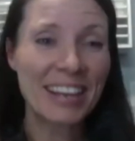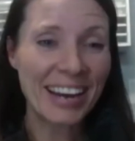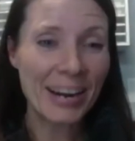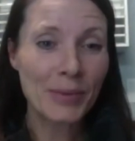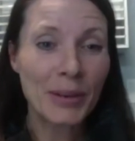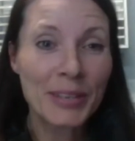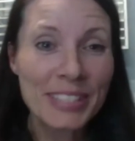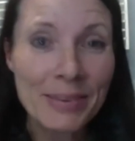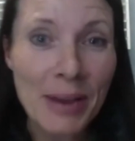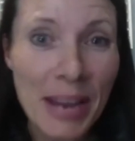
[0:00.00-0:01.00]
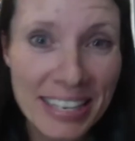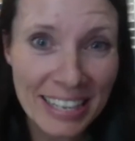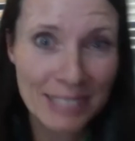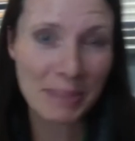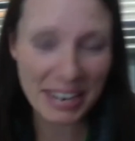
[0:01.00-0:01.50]
out at work because the
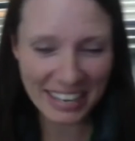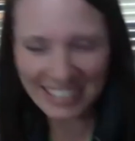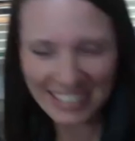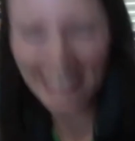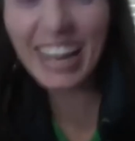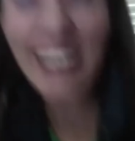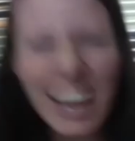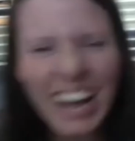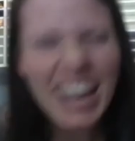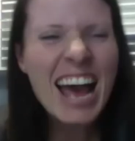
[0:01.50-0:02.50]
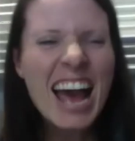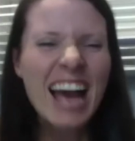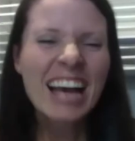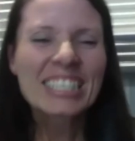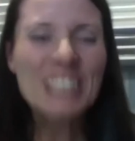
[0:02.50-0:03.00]
internet's better here. Shall